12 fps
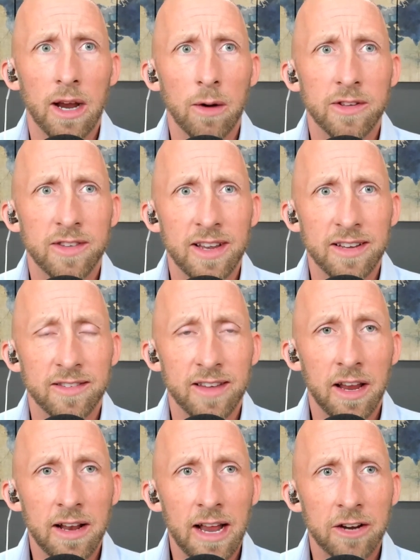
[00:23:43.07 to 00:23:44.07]
would say a
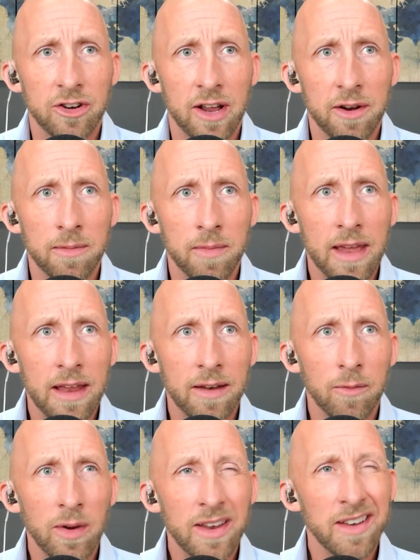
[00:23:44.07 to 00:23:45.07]
second action item,
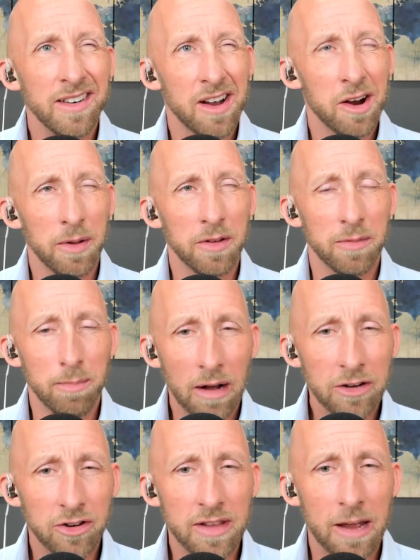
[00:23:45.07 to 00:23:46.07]
and we didn't talk about this
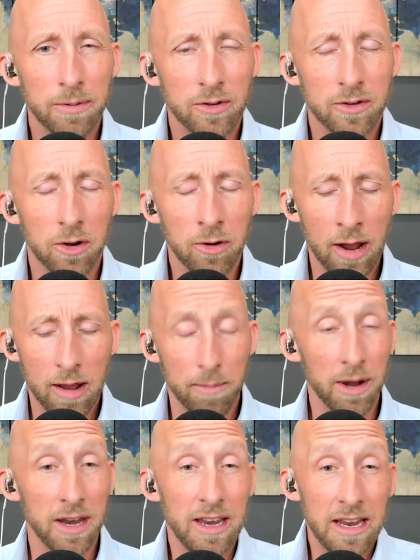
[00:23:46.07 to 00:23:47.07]
much in the episode,
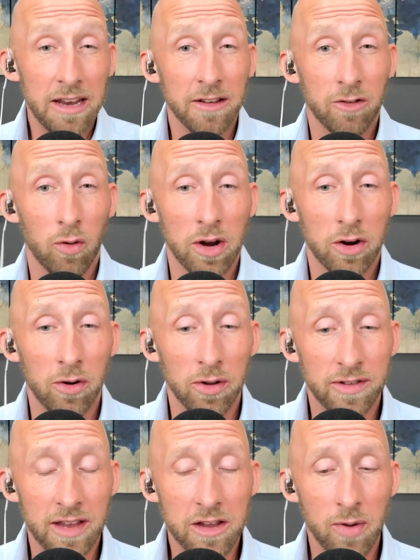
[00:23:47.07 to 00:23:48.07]
but it is critical,
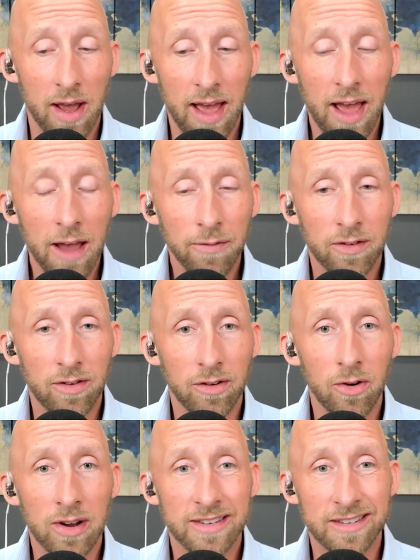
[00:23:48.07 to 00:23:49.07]
is that you have
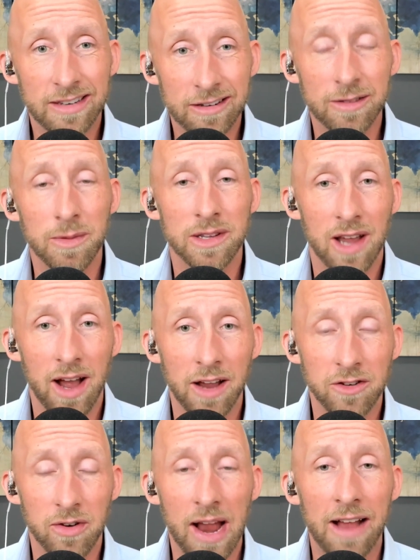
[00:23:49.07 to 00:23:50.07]
to
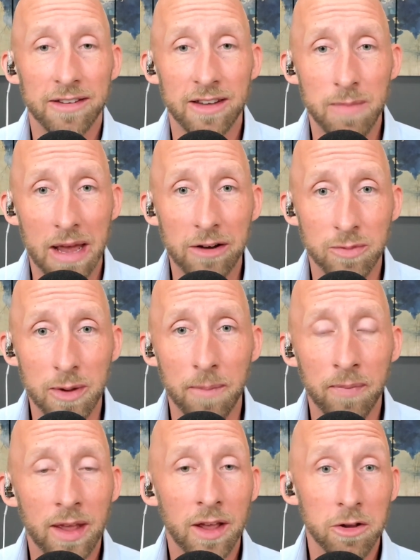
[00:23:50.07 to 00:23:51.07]
systematize your asset management.
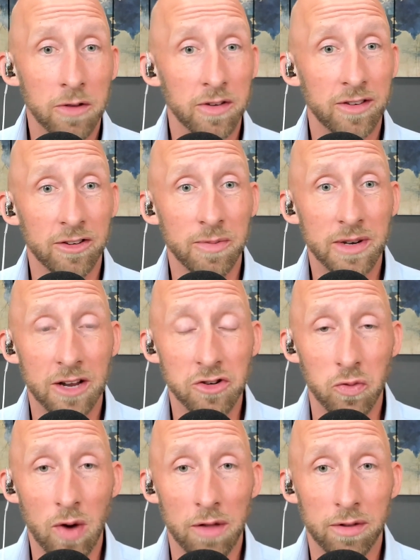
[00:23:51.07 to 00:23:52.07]
You have to systematize
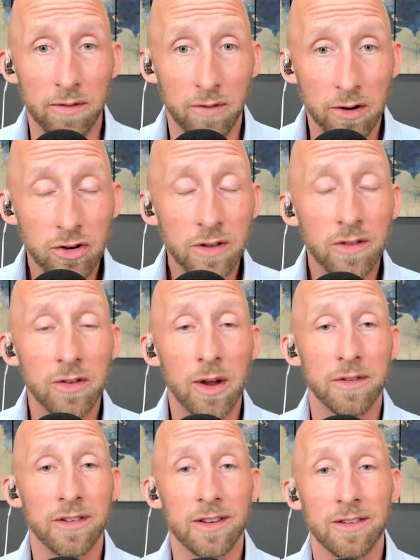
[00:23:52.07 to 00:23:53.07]
your Roth conversions. You
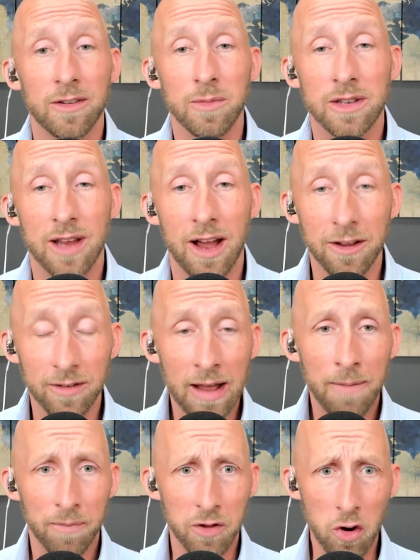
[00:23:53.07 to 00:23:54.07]
have to systematize
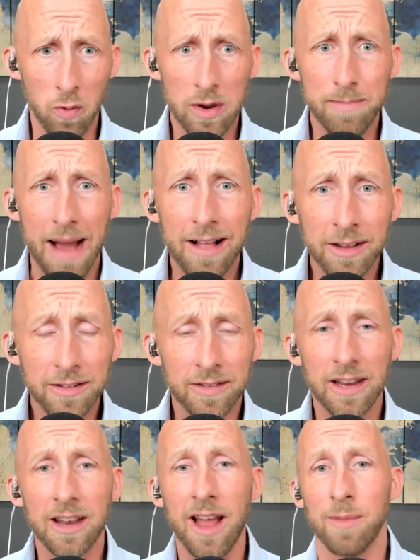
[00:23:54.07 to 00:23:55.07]
your
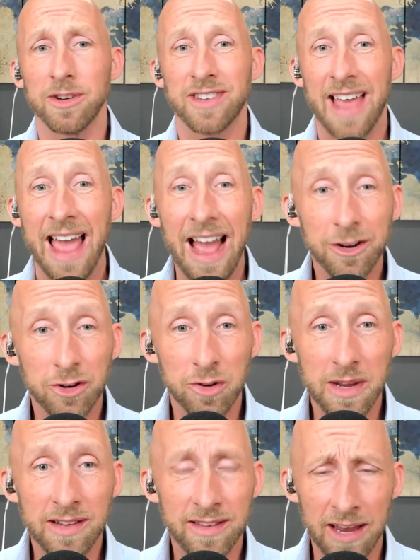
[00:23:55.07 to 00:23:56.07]
rebalancing, how much cash
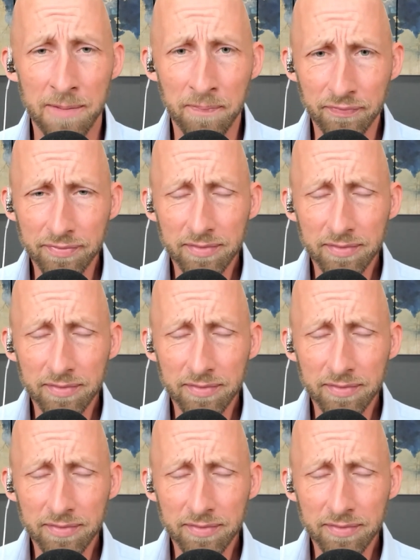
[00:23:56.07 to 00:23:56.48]
you maintain.